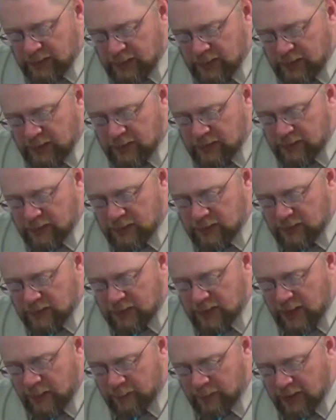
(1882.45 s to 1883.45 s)
in
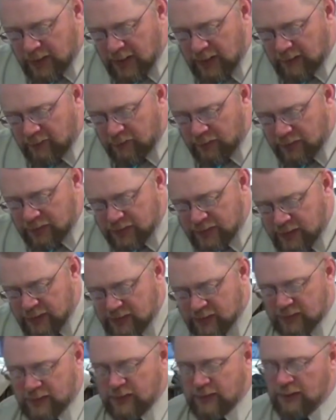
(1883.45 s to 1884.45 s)
chapter 8, verse
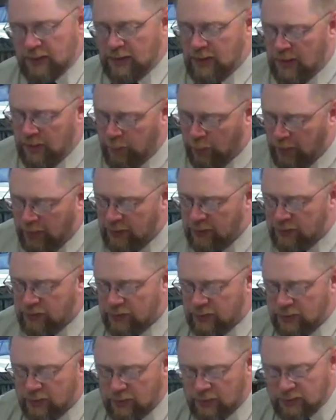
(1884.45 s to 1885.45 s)
6, he
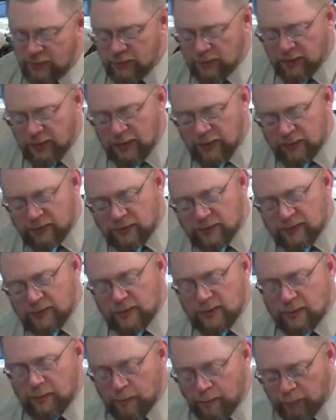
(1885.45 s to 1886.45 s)
brings, he's
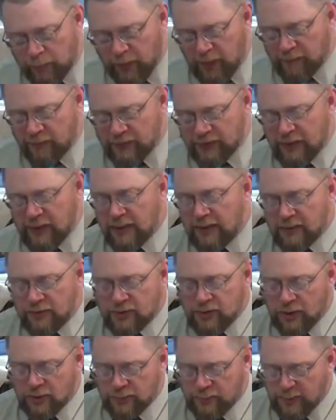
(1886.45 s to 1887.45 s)
prophesying
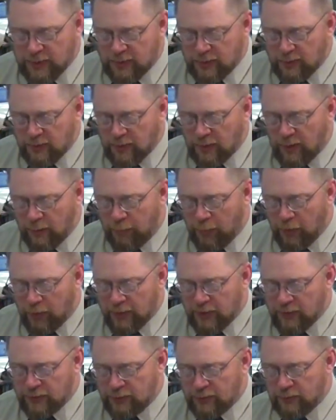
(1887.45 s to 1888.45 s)
judgment
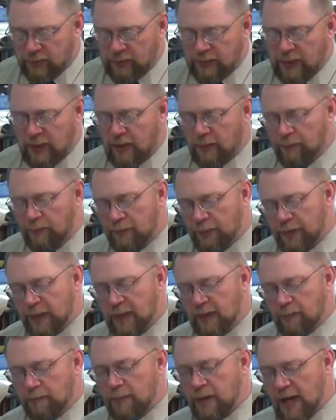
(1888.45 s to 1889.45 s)
upon Israel. Now,
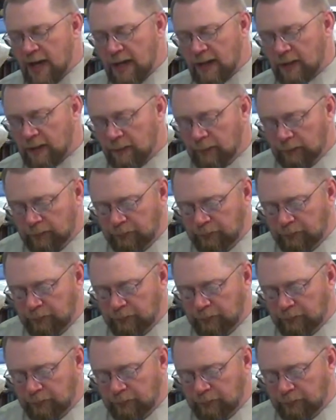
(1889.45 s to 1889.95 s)
think back.